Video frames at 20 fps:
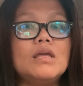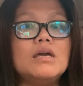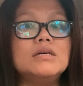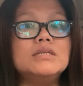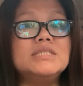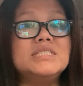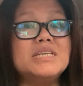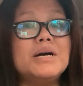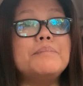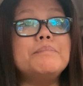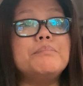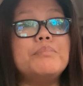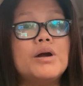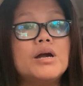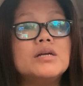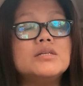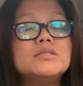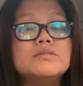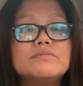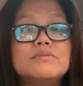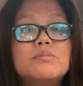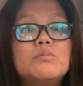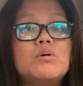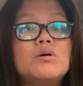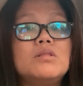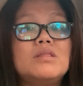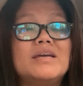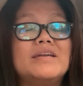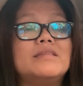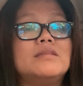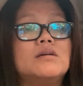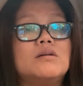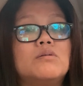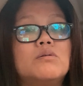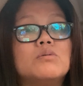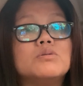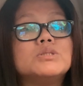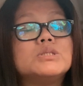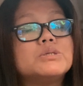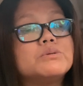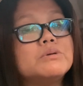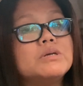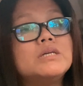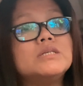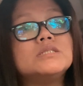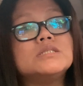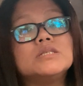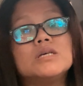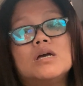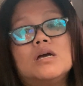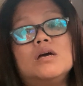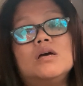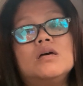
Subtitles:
Some parts of the mall, like the groceries